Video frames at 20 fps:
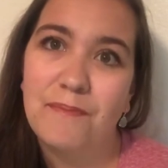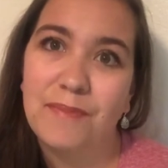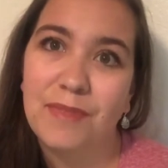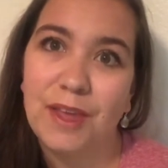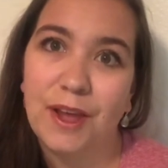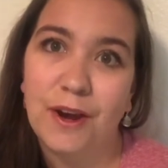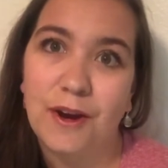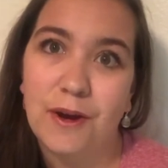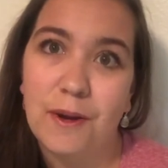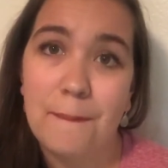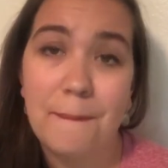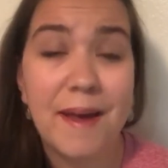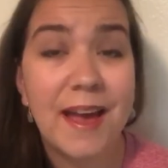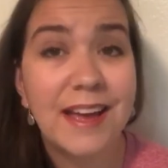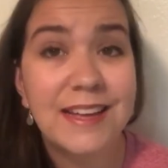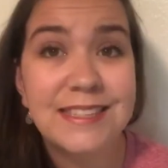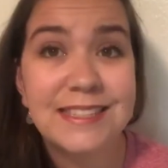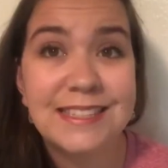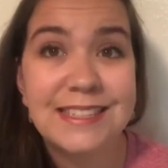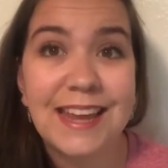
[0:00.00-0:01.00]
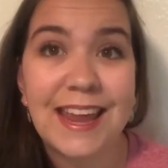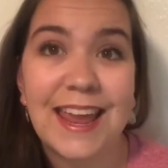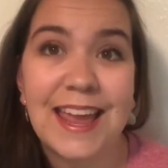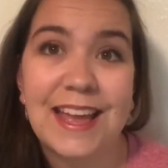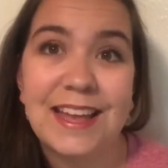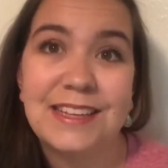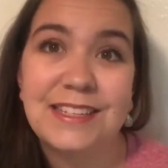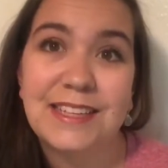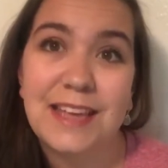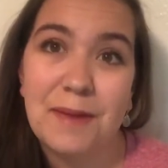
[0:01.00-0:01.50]
their best
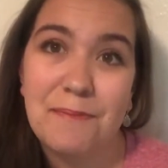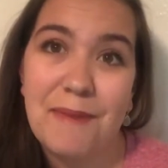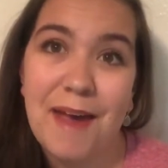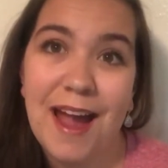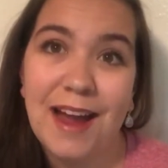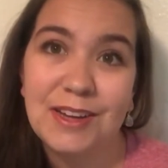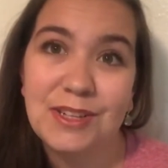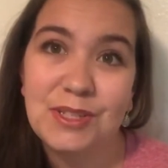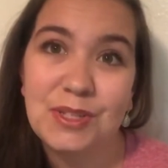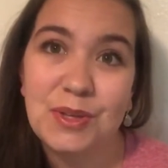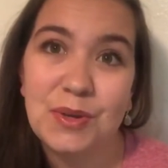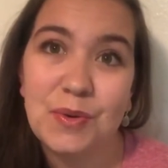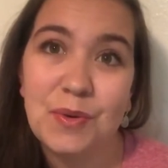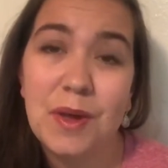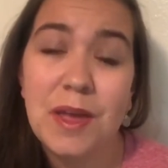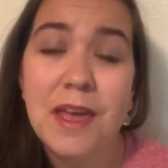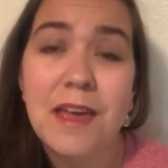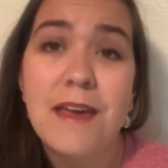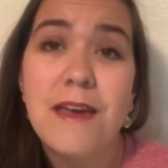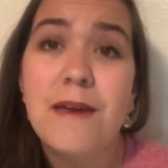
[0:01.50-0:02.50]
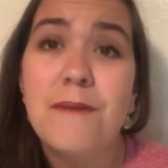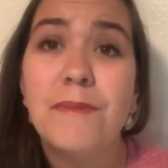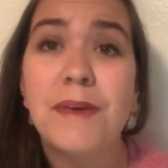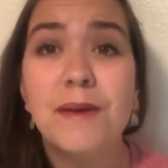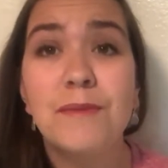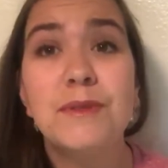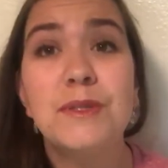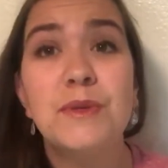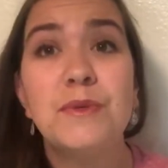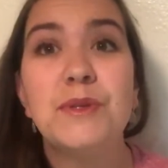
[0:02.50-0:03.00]
and get back to
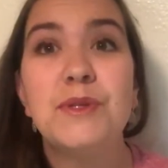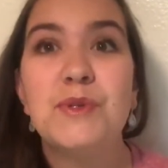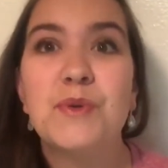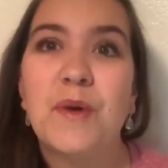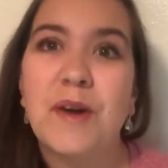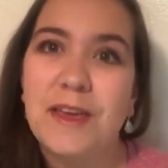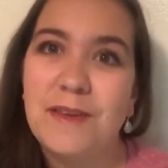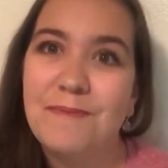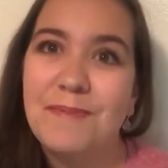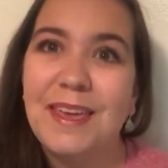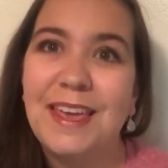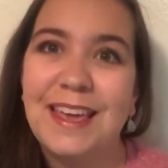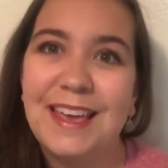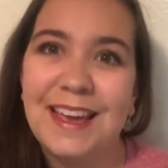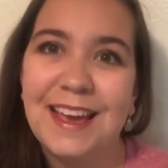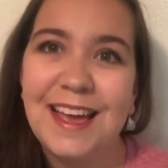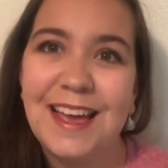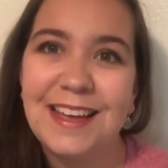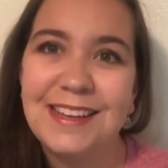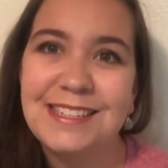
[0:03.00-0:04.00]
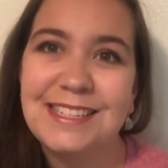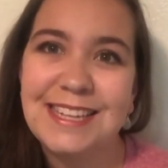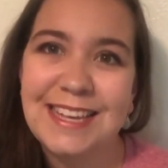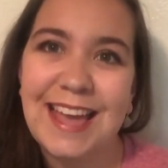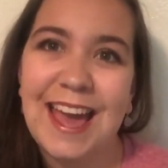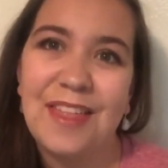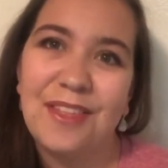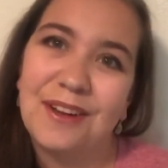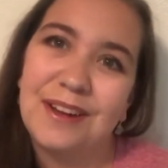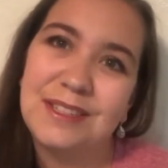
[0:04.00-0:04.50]
being able to enjoy being
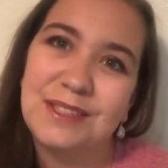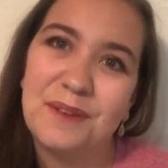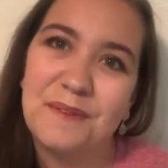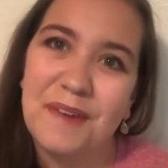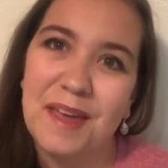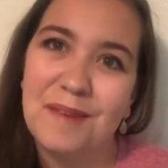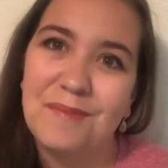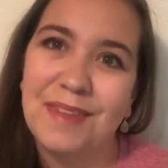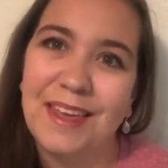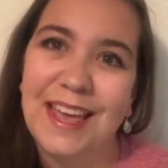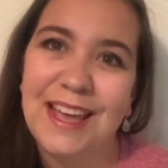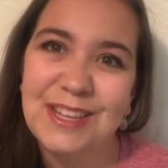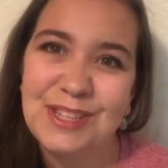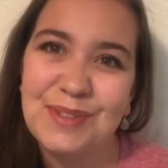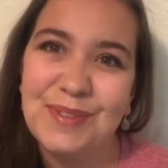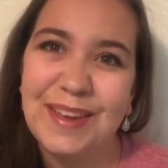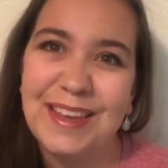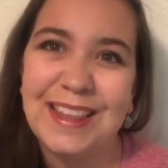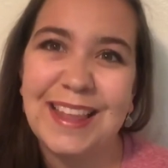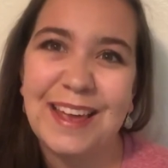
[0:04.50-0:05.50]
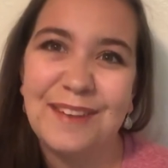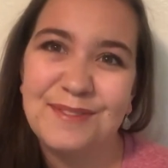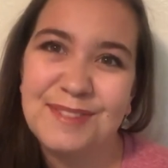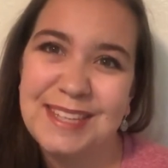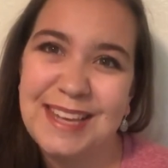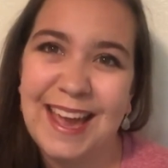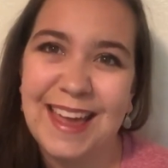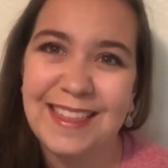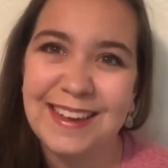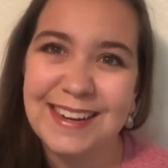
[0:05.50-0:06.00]
together as a family and doing life
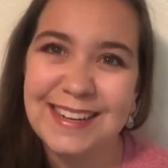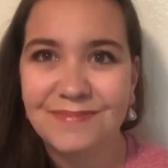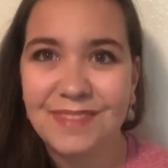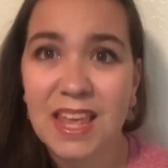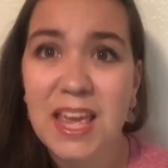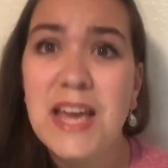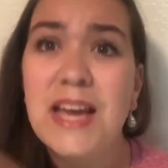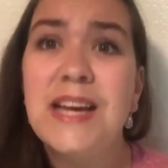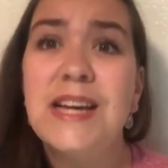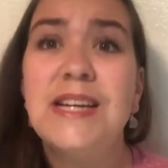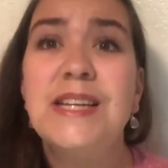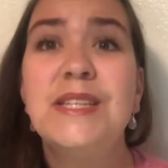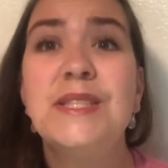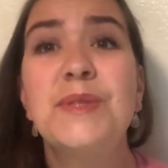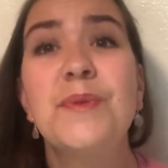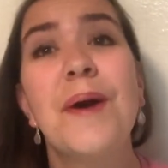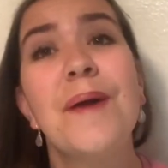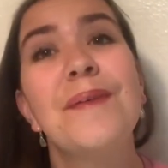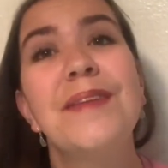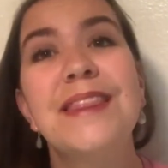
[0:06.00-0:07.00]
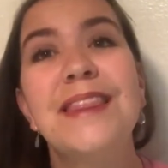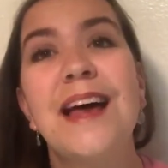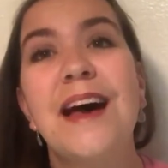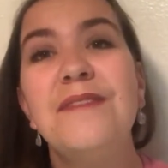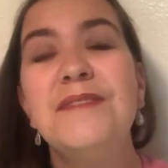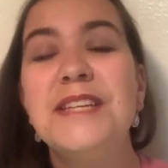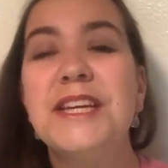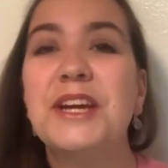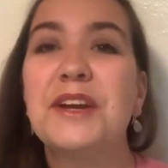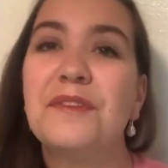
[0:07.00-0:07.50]
together. So I would
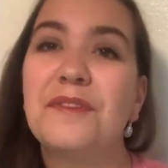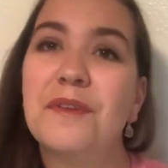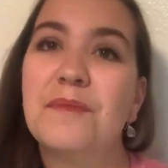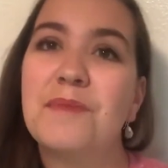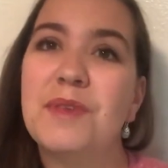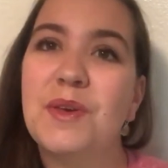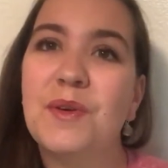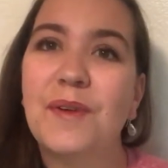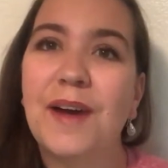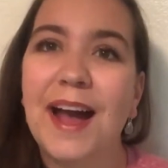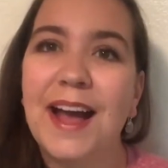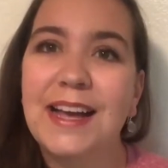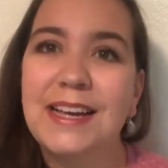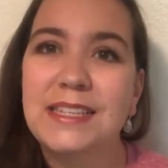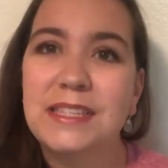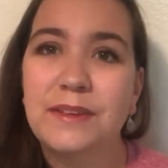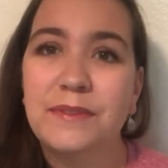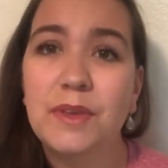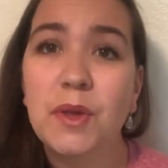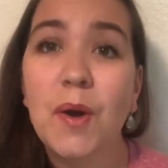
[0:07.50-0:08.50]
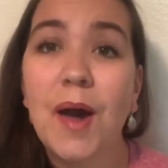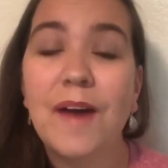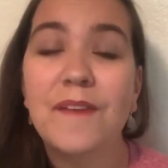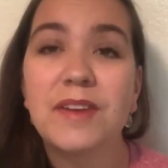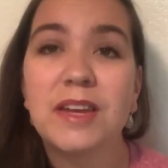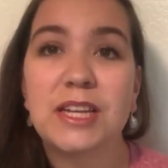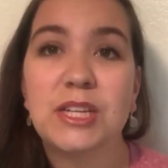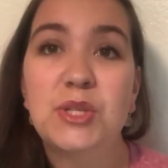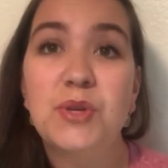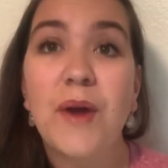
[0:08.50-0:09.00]
love to hear from you guys if you have
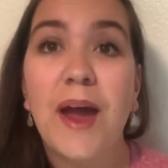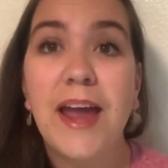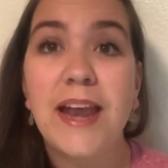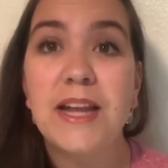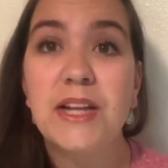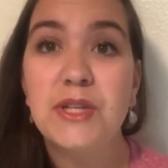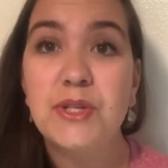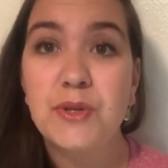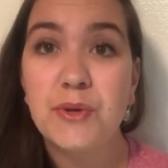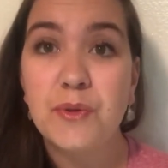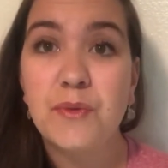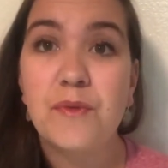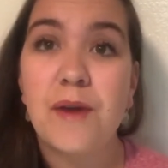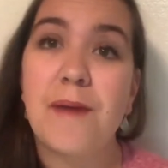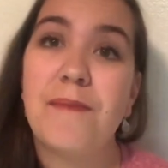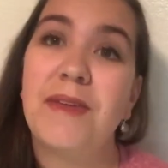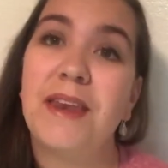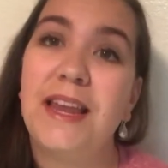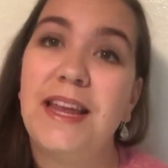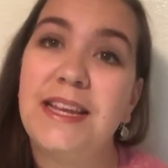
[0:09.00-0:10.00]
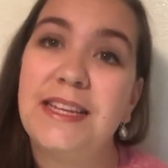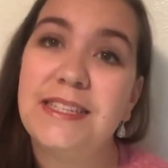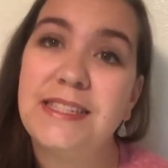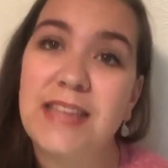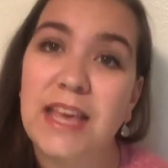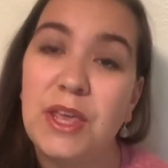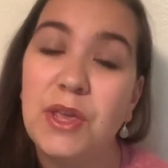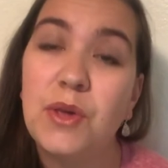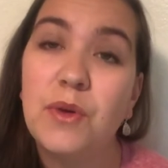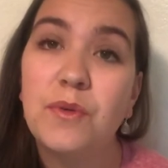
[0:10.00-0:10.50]
any tried and true remedies
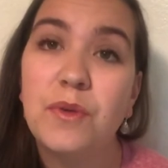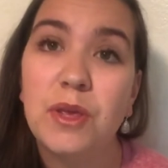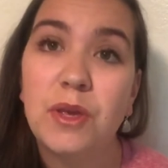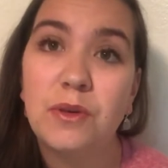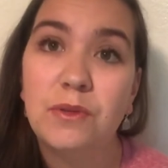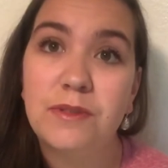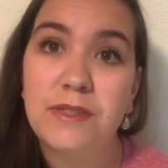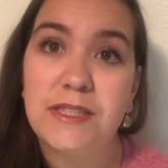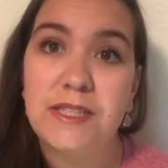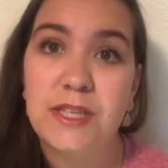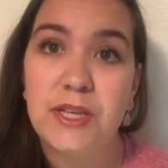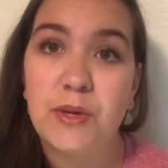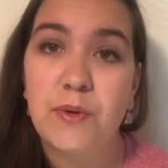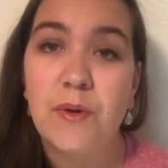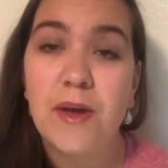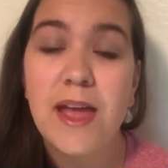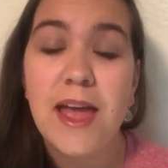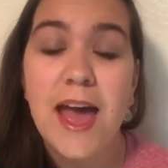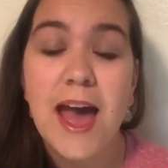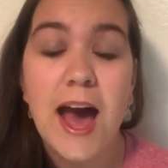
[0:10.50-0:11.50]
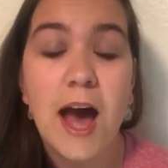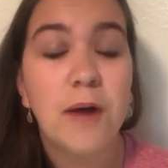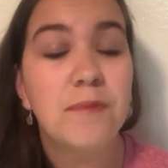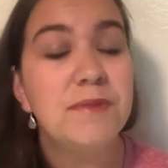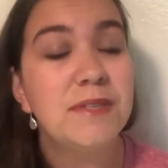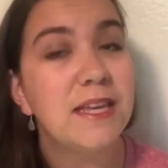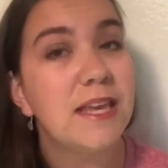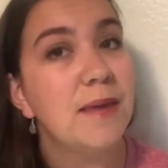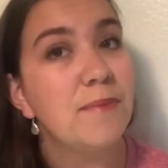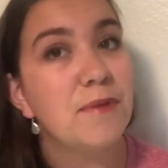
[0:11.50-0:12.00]
that you use to help
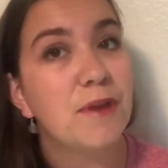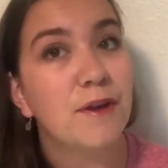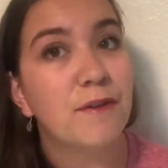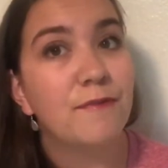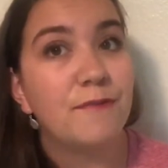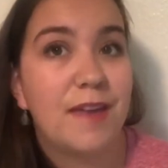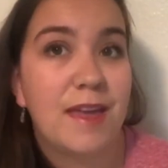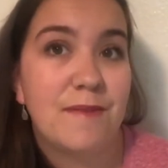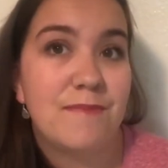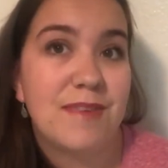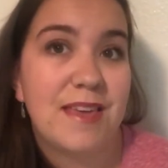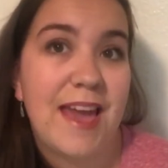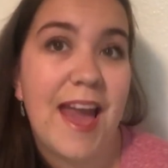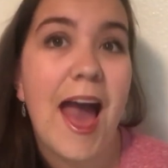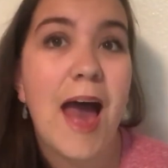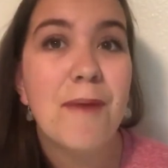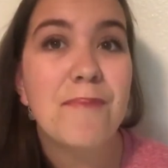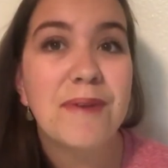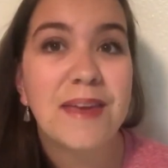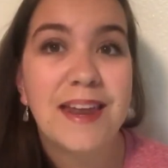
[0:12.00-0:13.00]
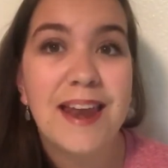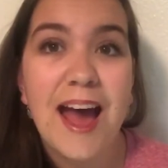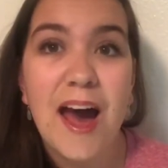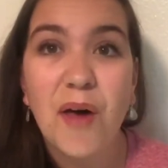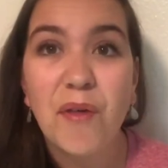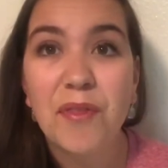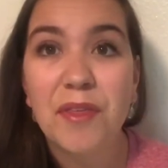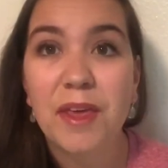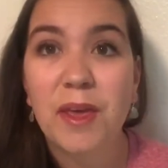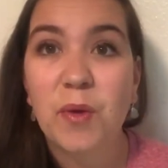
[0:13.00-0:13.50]
to keep your family happy and
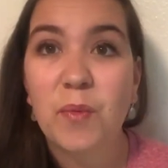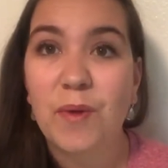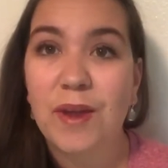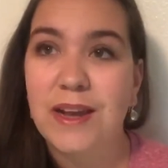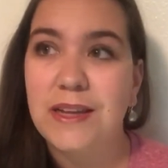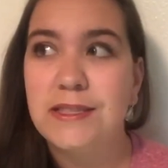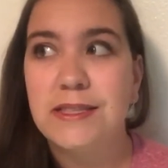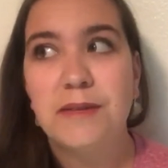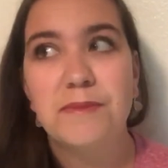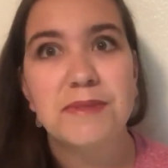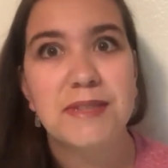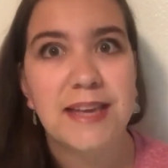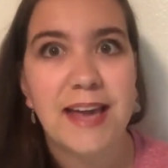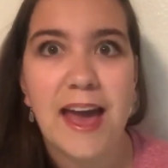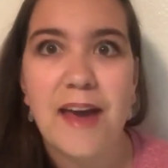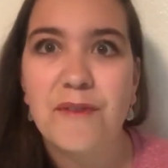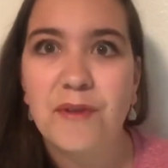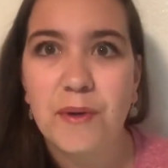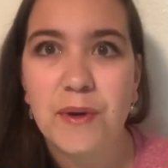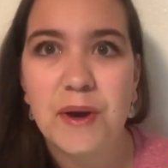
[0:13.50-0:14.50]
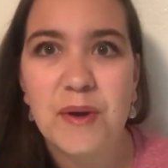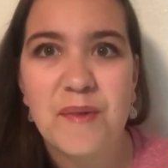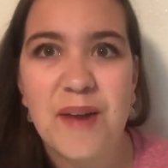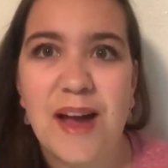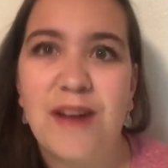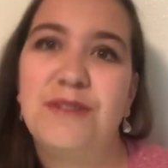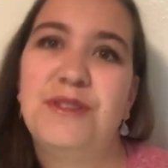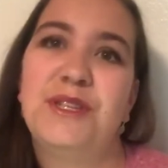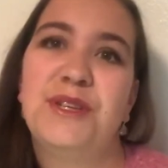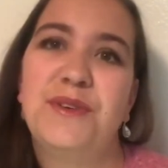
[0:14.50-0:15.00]
healthy when it seems like everyone
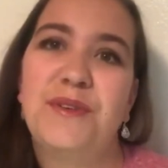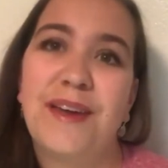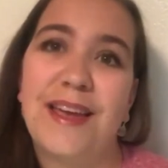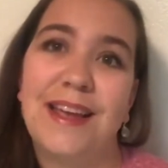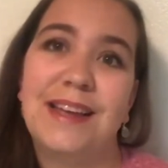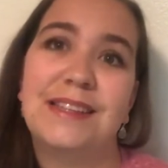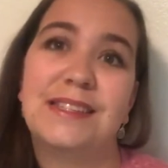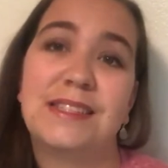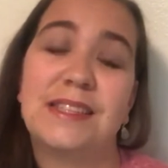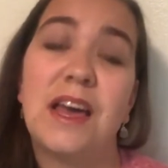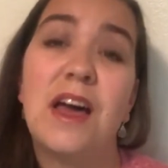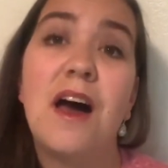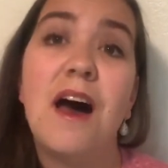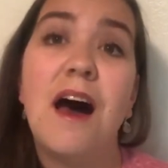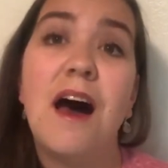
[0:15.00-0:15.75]
around you is